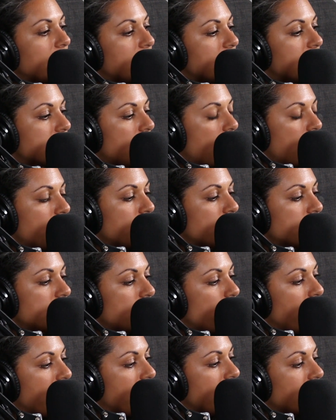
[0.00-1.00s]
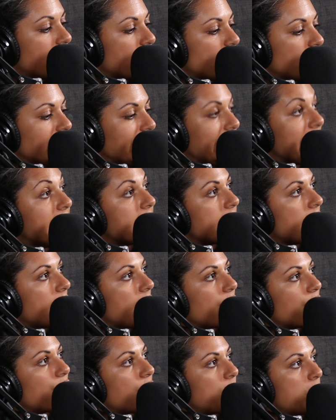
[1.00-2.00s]
is almost a way of
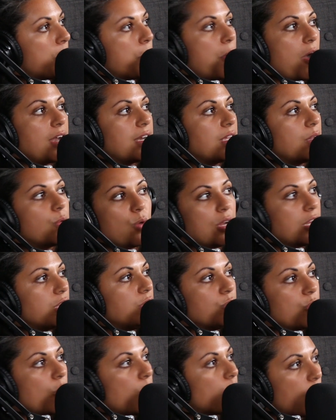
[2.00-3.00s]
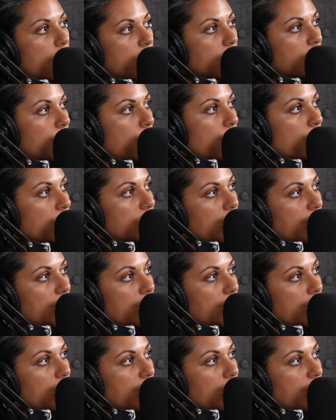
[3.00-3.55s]
releasing from the body what you no longer